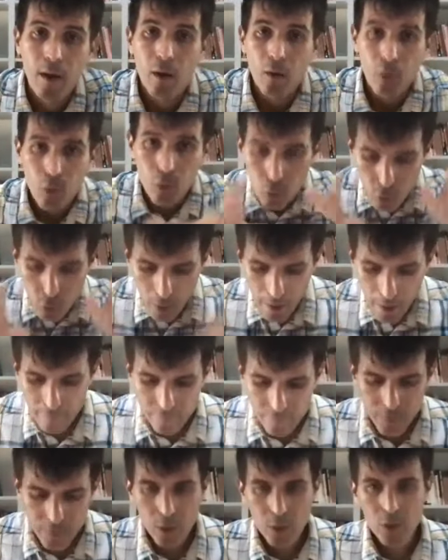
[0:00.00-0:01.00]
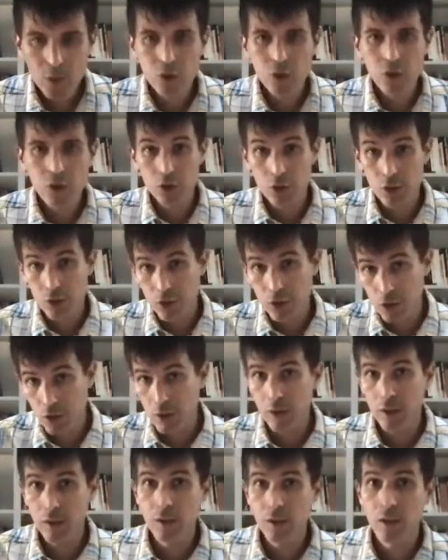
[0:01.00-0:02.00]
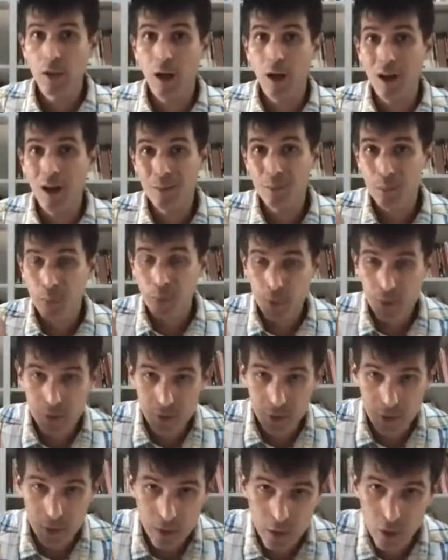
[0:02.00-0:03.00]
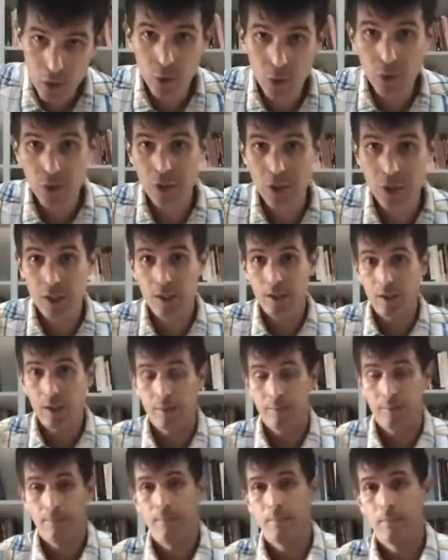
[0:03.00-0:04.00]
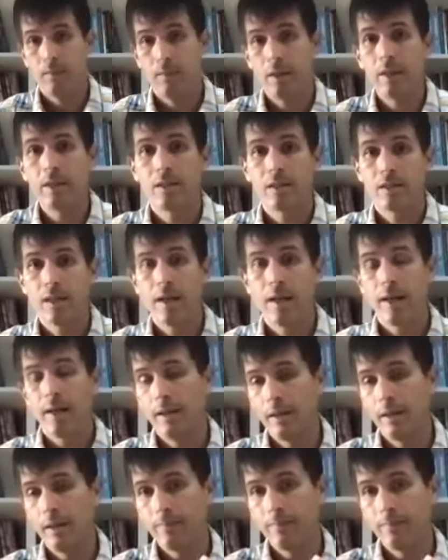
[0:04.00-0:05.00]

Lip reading: Refuge should turn on persecution, they said,